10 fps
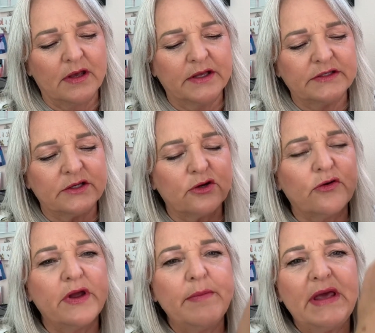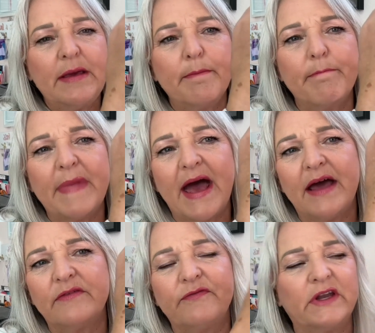It's a creamy
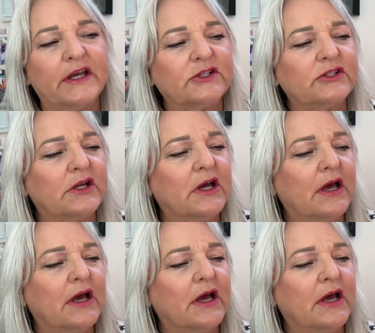matte finish.